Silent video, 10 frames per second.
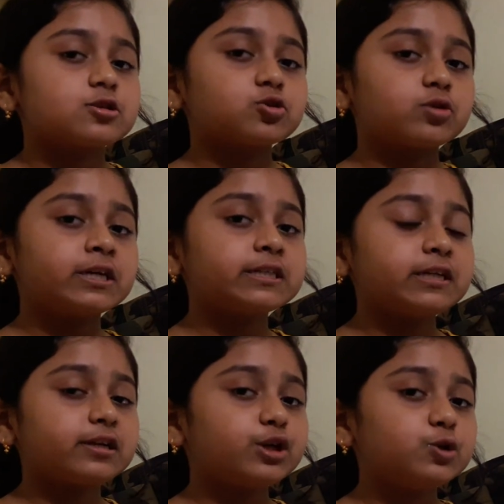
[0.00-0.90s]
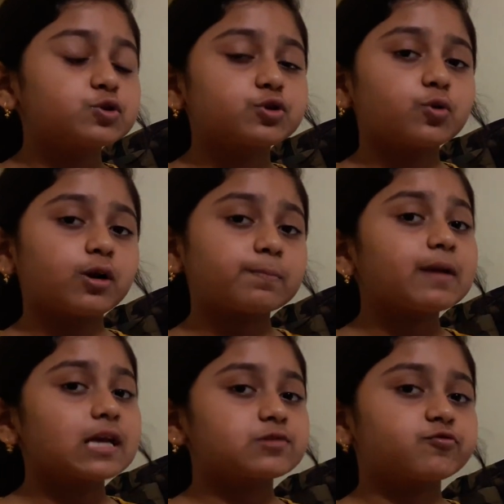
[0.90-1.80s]
So it includes growing
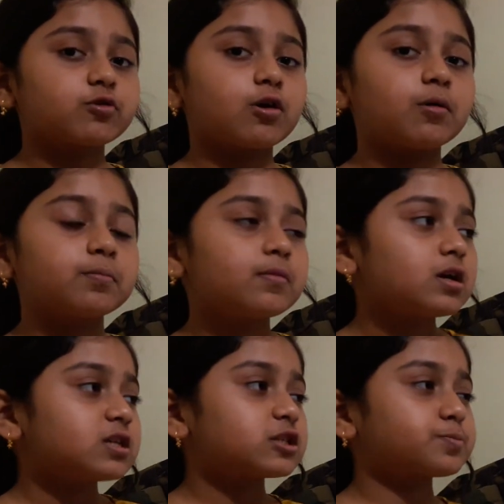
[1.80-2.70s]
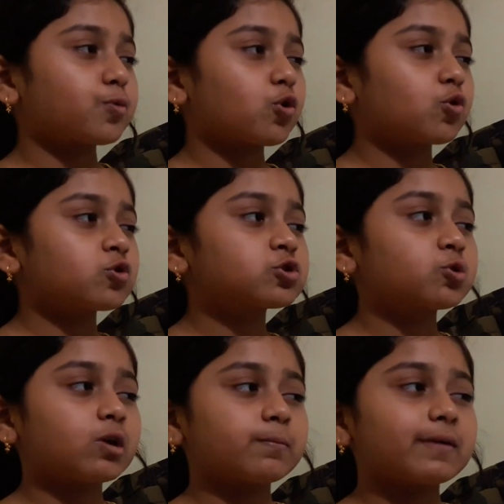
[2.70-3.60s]
plants from spores,
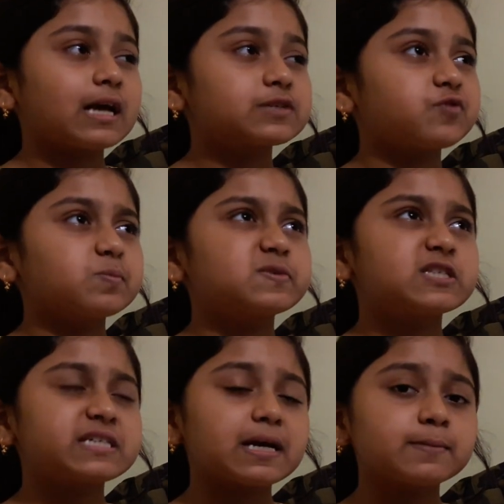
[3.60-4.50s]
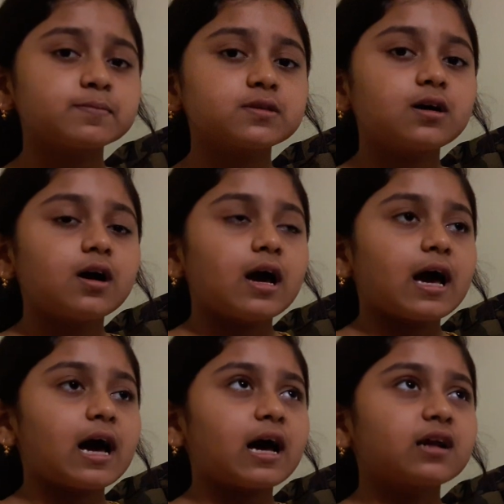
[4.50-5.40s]
growing plants from stem,
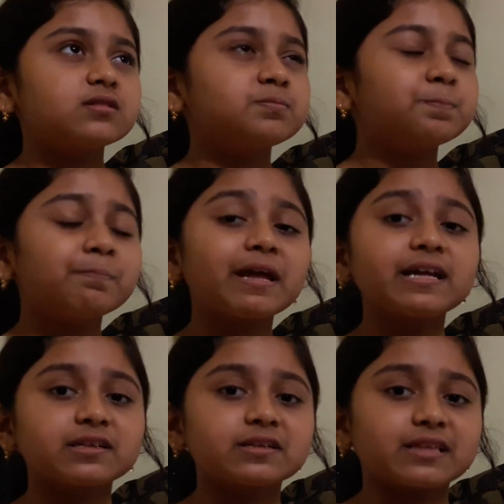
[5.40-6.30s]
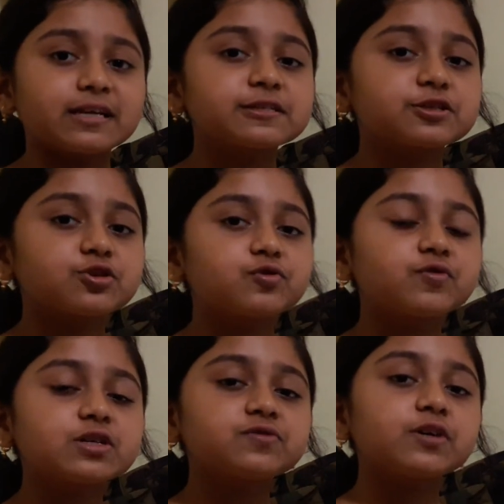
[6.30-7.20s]
and many other things. So
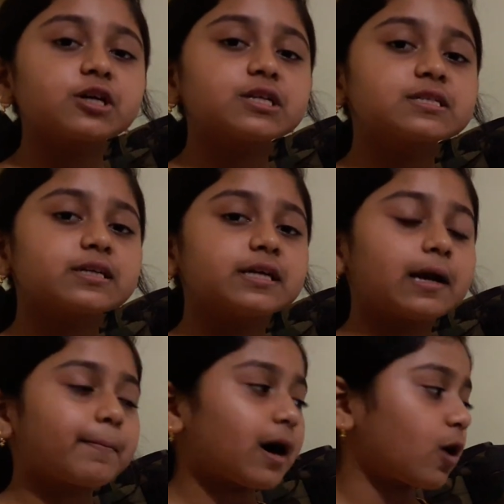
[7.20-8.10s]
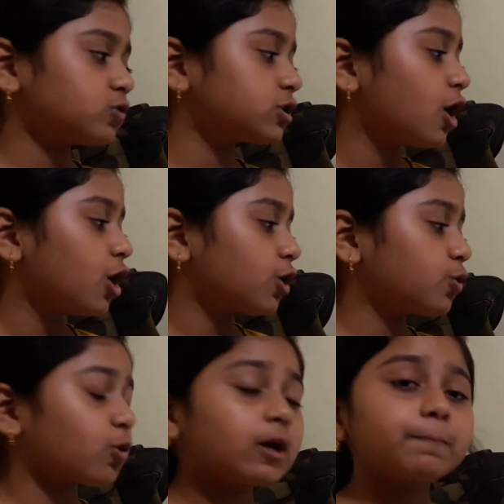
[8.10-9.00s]
first we are going to study about
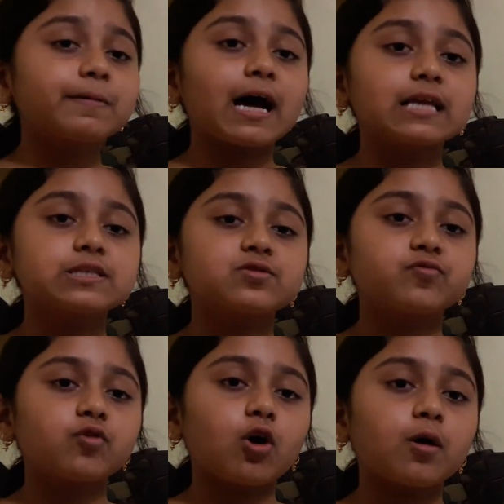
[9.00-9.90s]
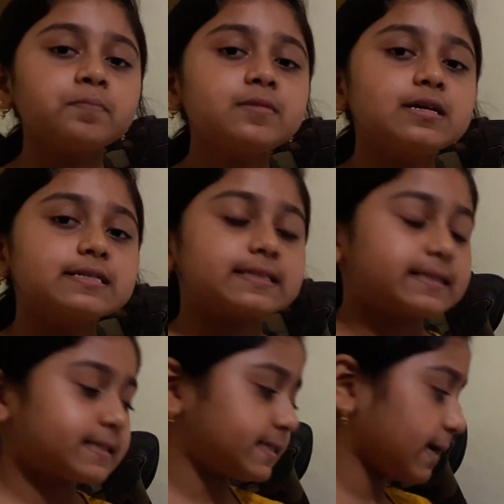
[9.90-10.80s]
growing plants from
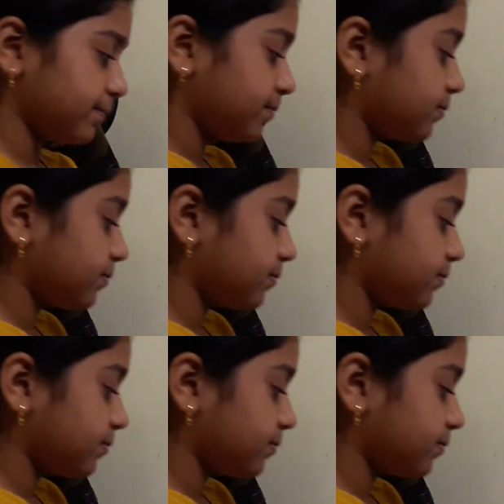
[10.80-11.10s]
stem.